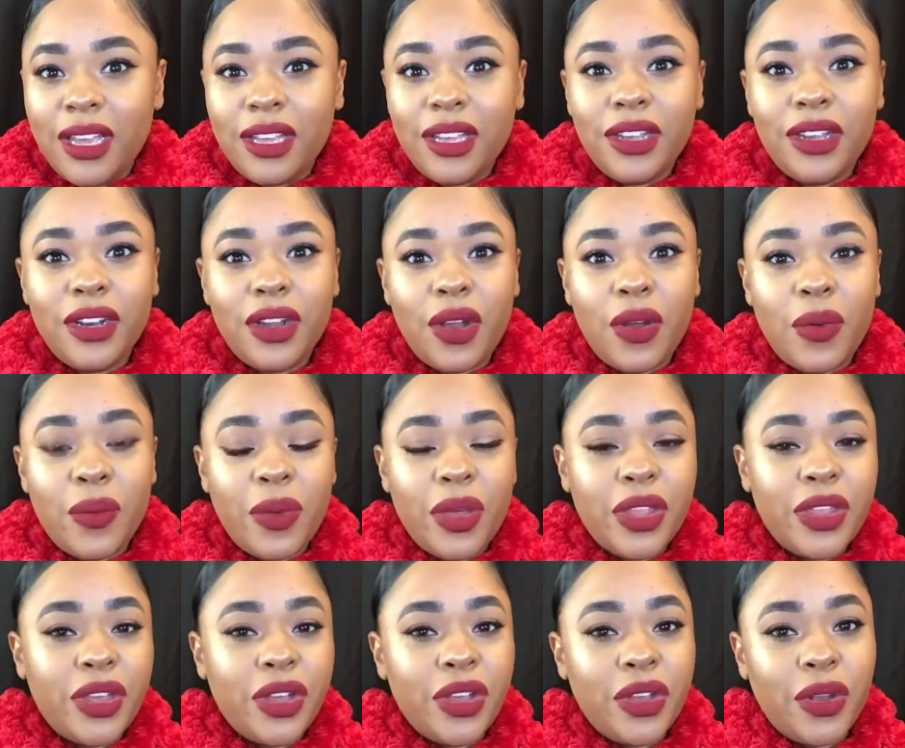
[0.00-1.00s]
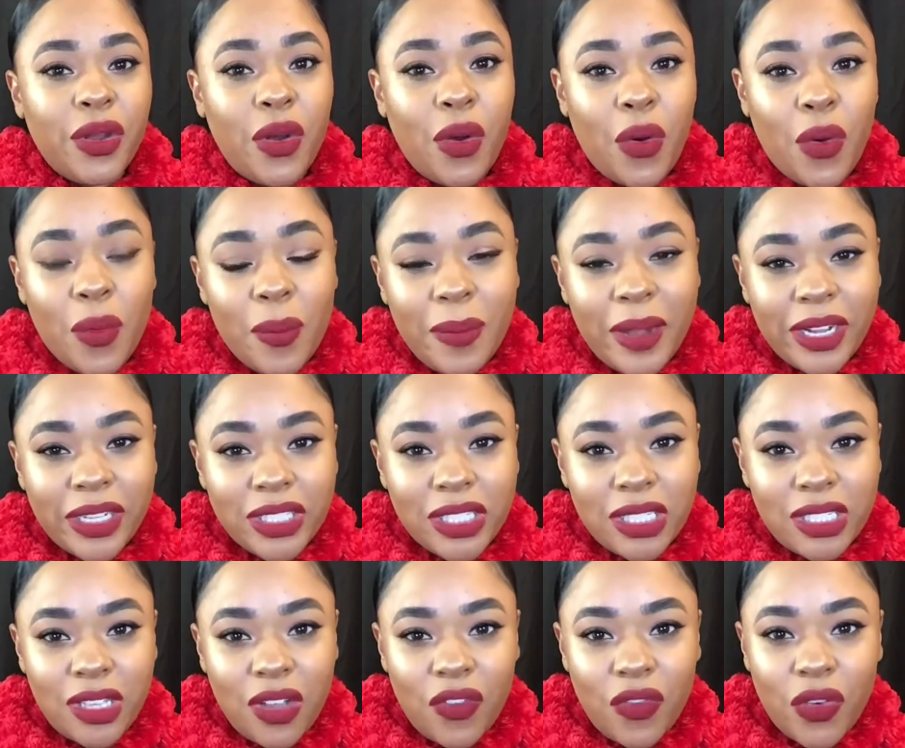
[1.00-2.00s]
You know, whether you're home by
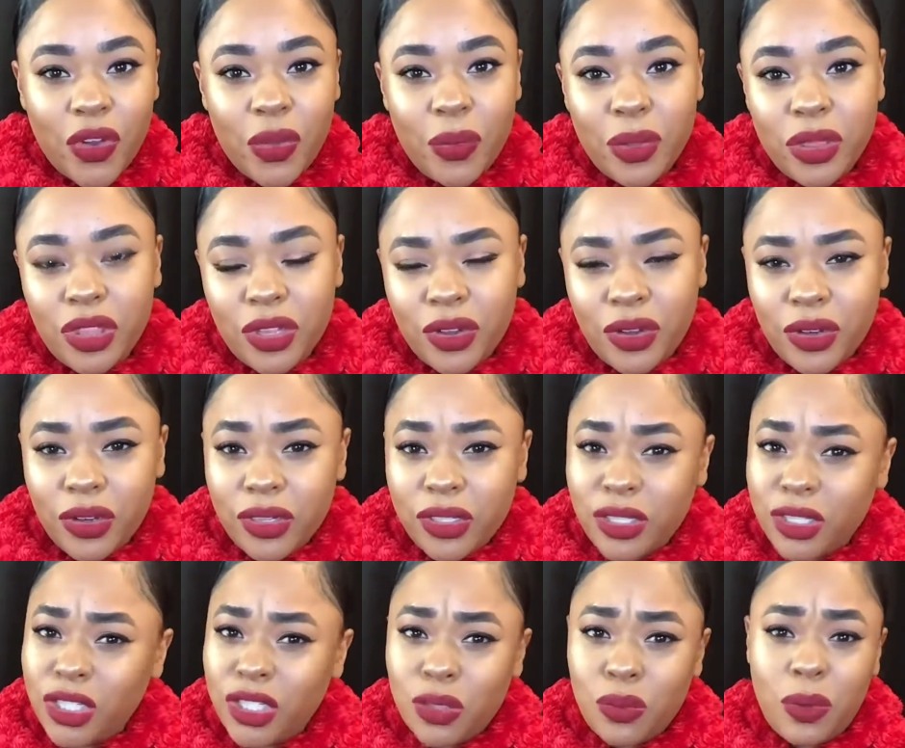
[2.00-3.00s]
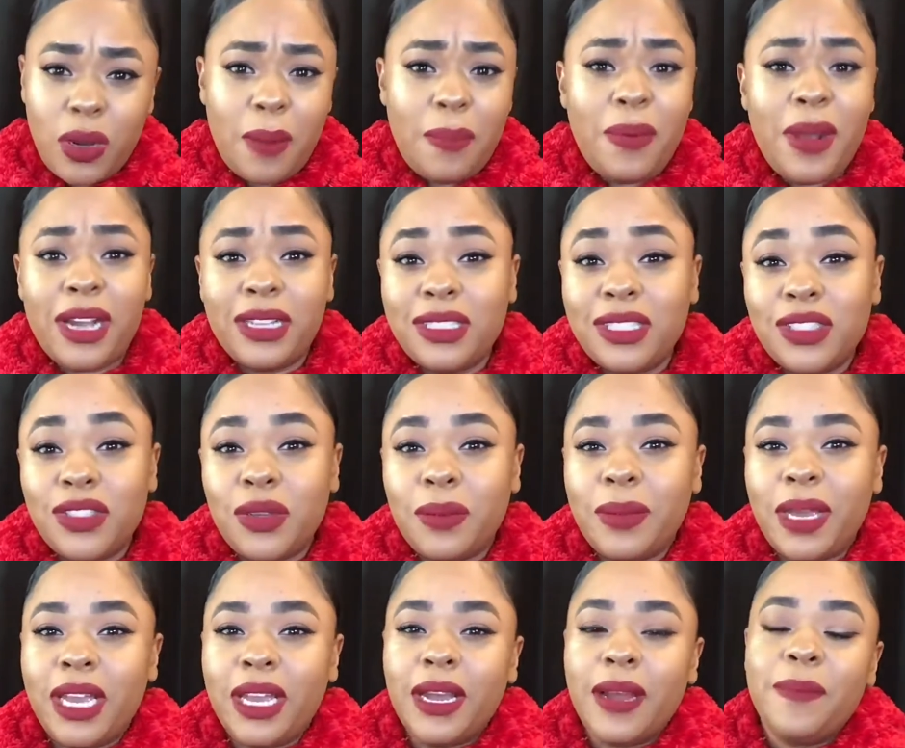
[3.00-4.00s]
yourself or you're with the girls and you just want to practice your
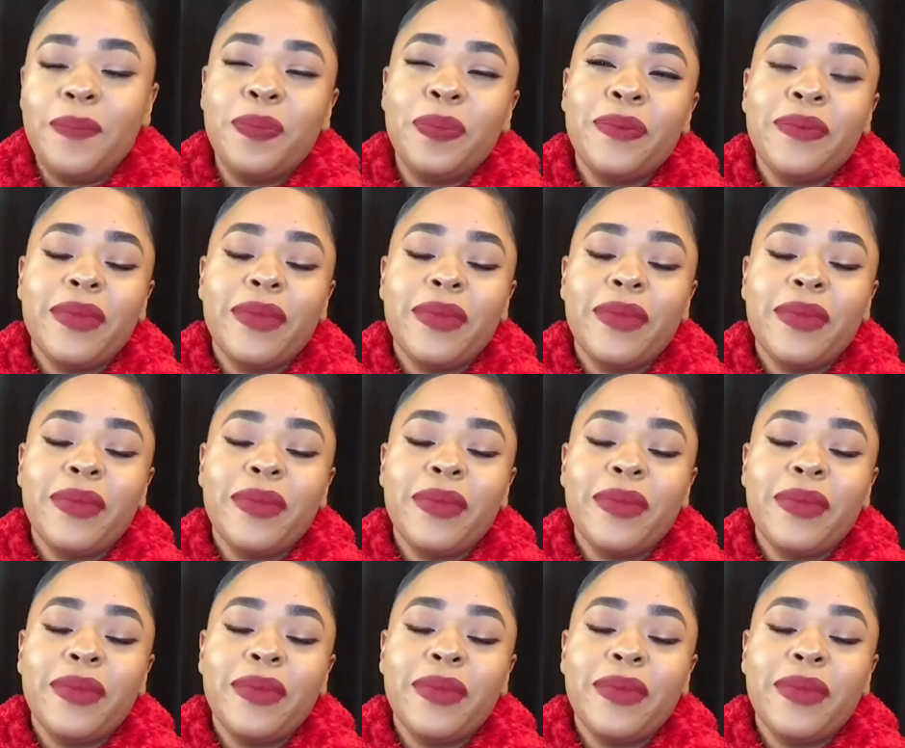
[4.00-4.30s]
makeup.